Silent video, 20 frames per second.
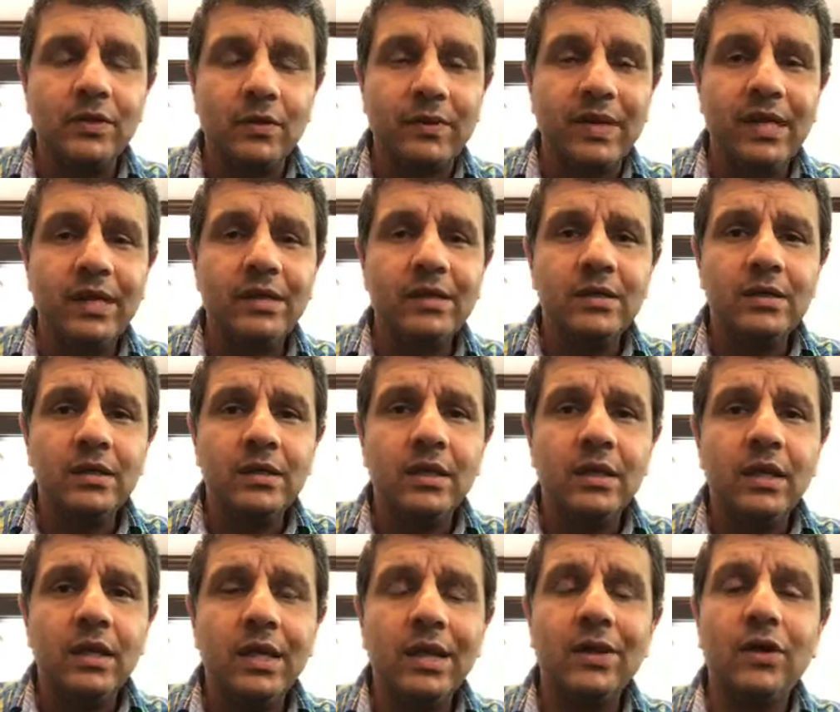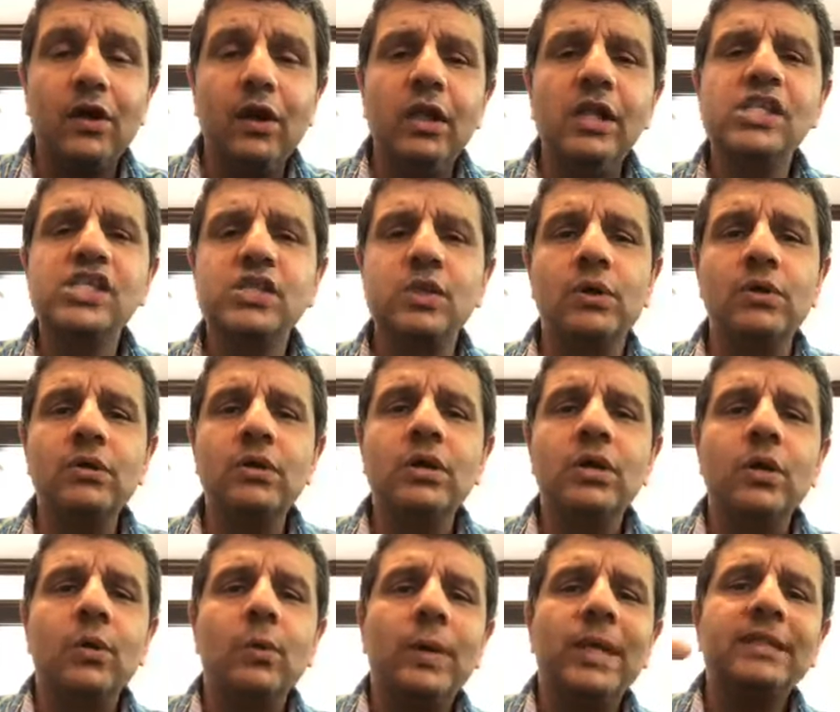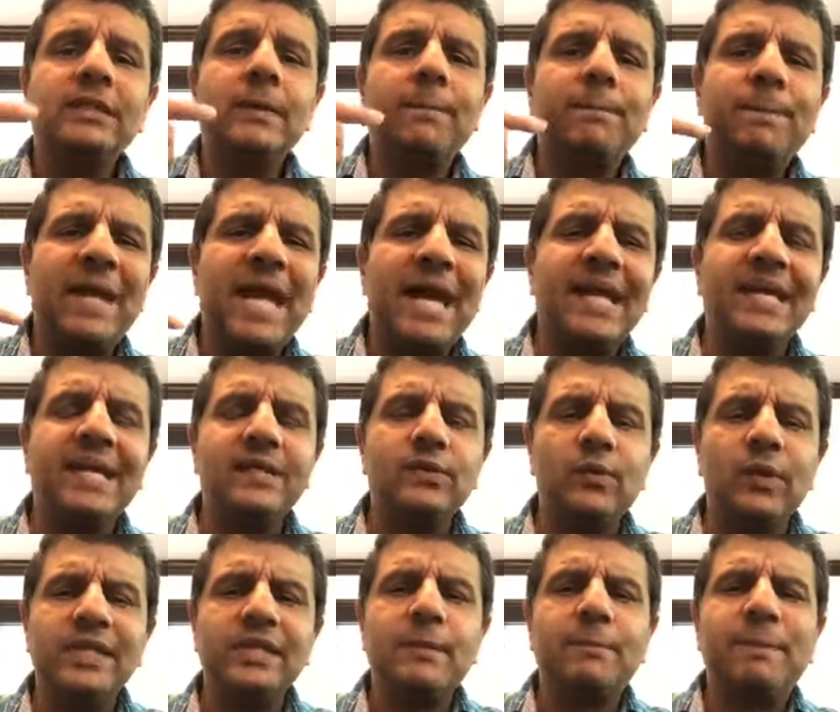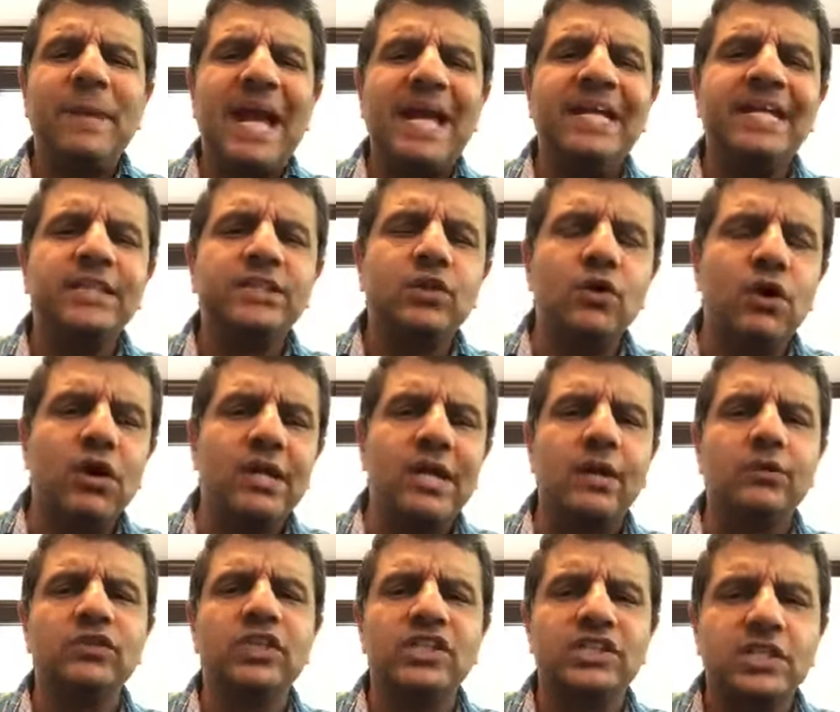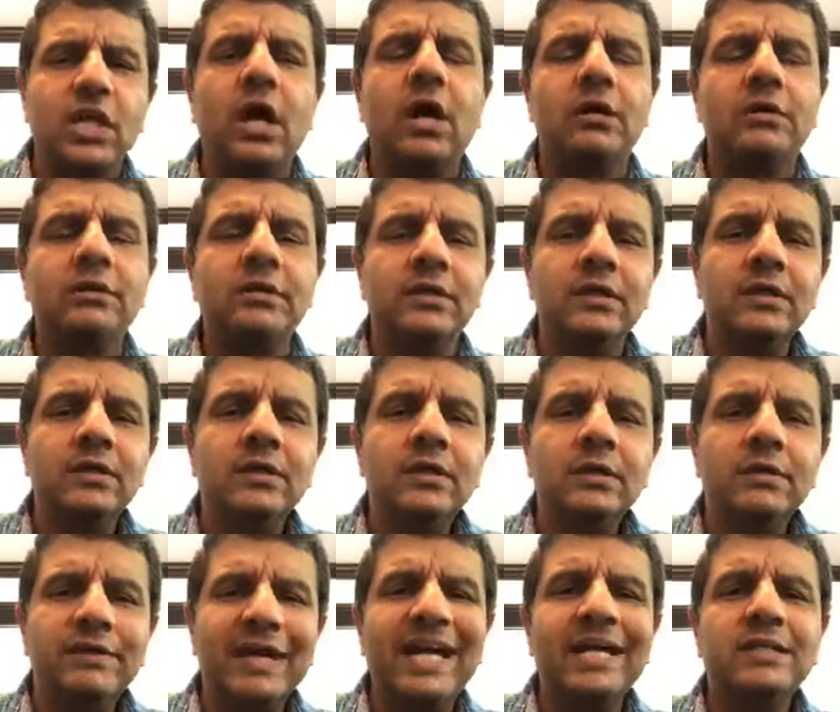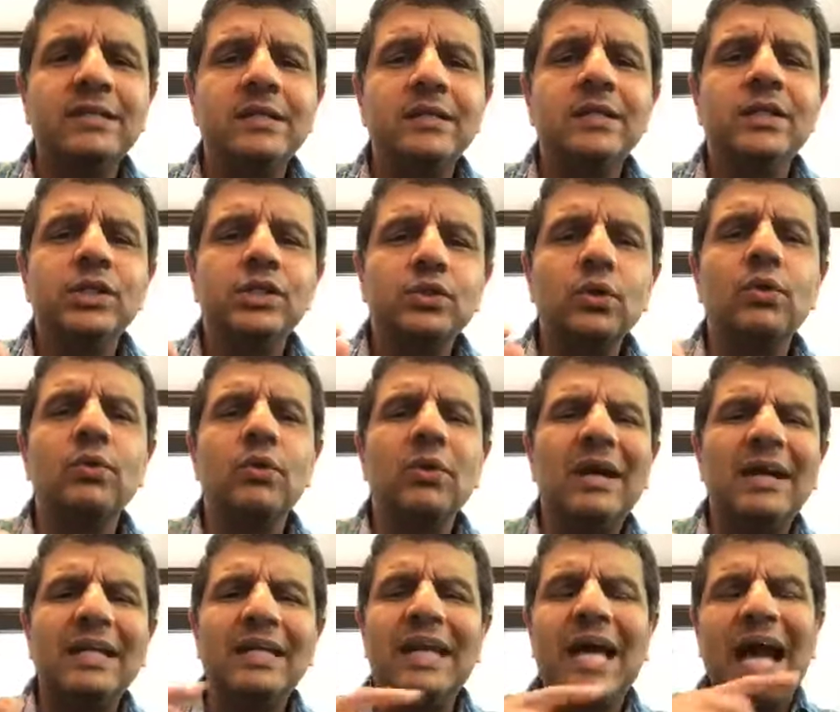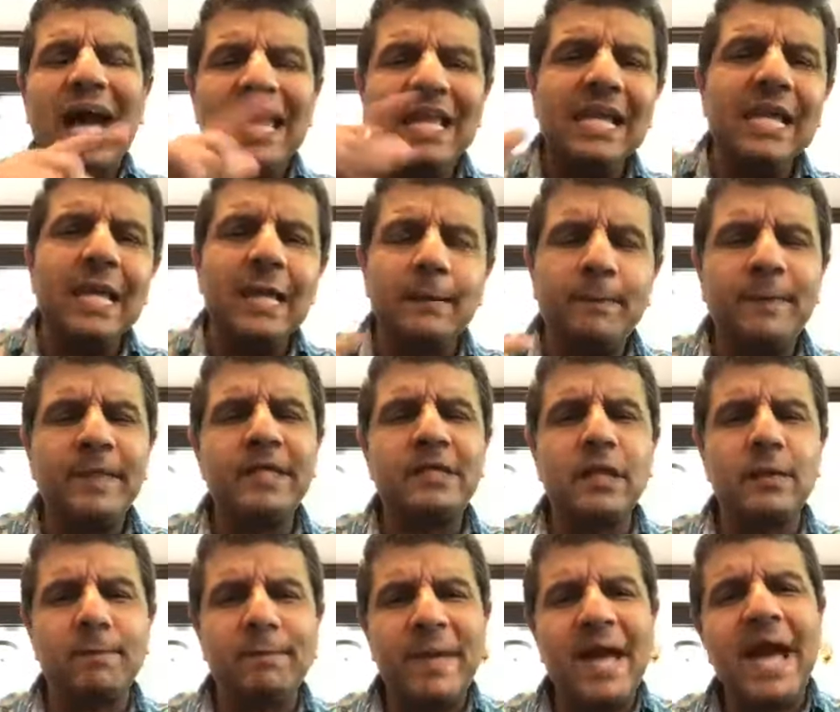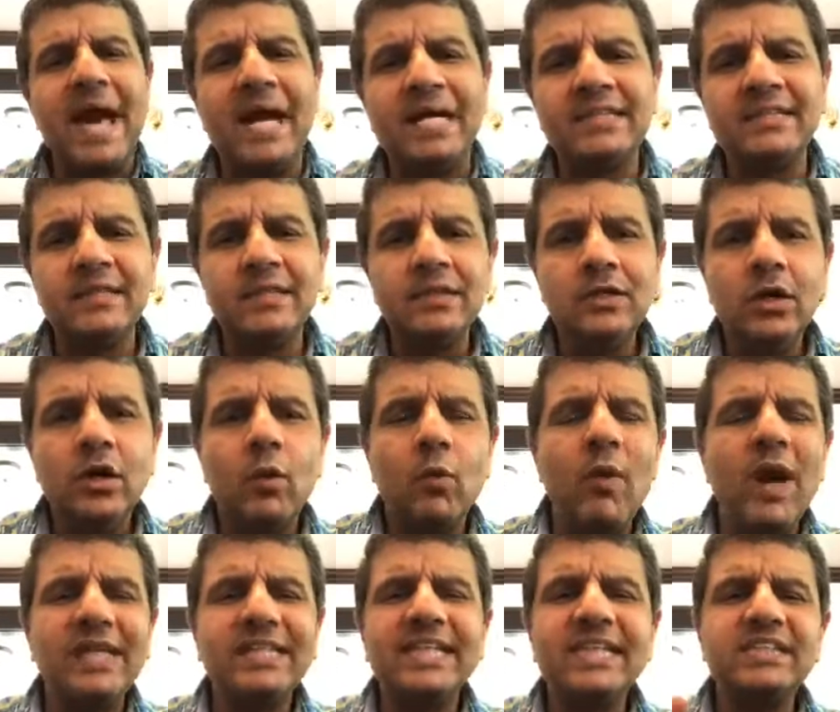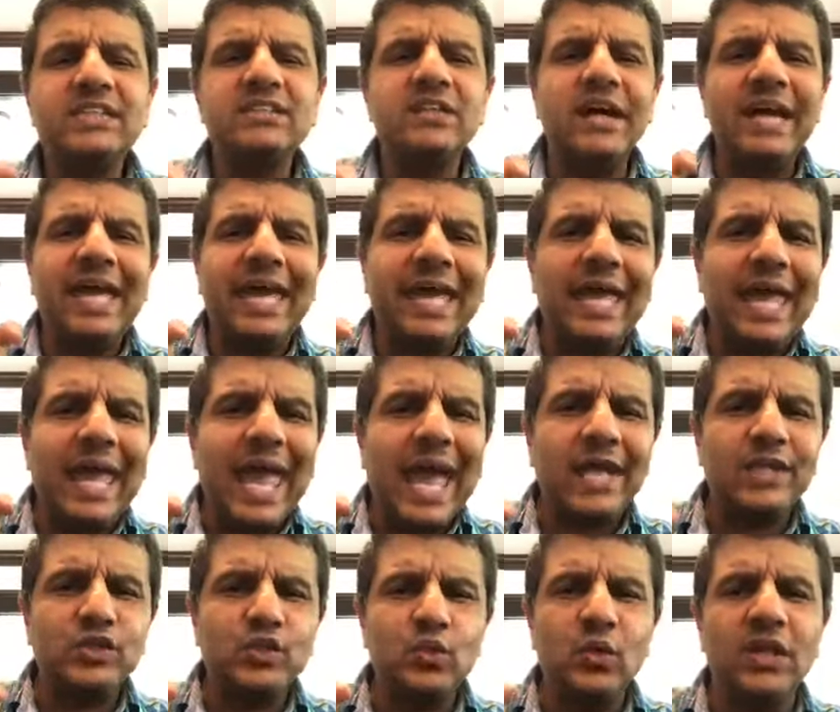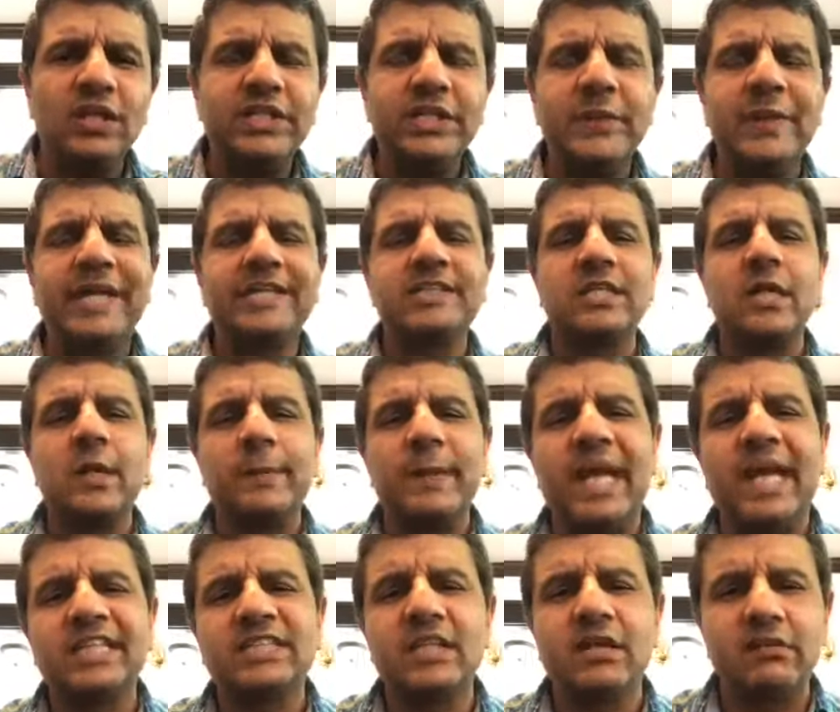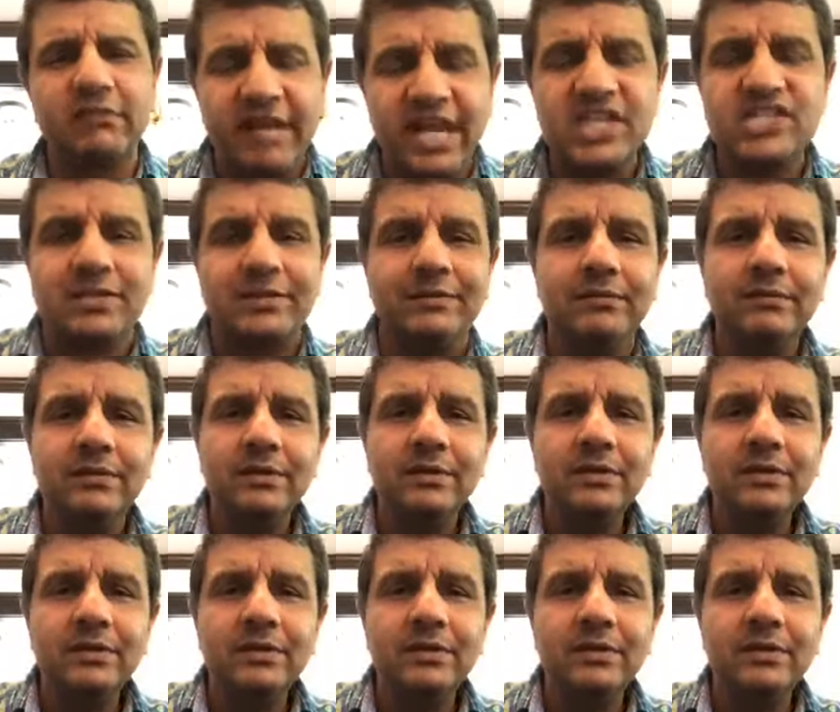Okay, and also when the planets go around the sun, right? So in a highly elliptical path, what is the actual direction of acceleration?